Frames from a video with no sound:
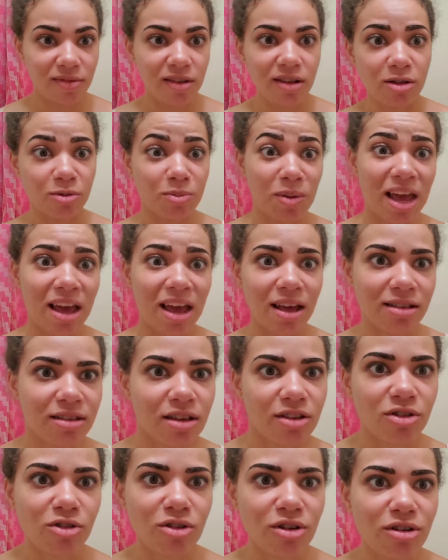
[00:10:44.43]
since my
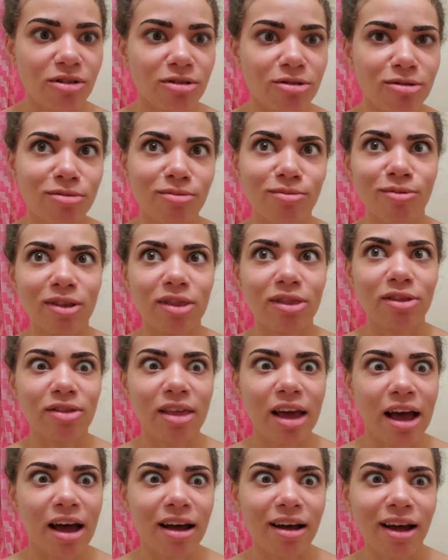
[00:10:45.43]
ancestors went through
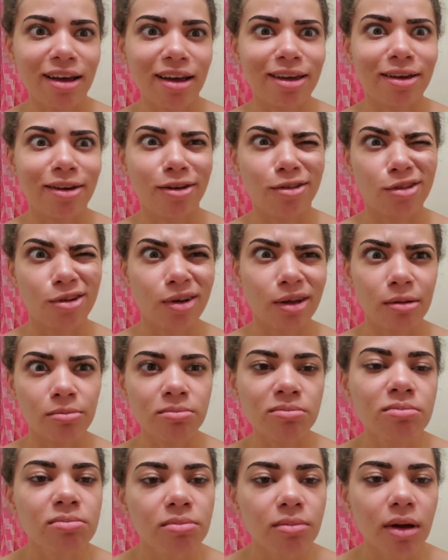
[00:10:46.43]
that, I can go through
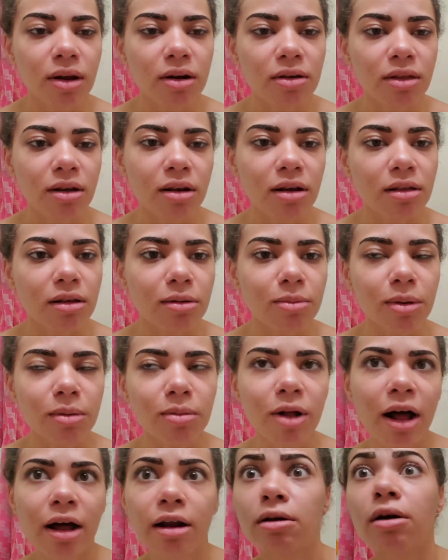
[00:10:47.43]
it better than other
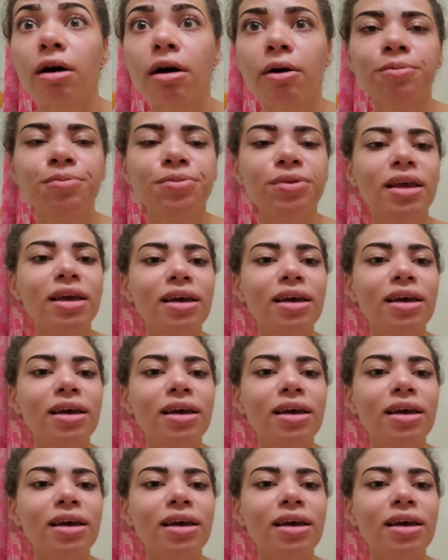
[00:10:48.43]
people. I don't know.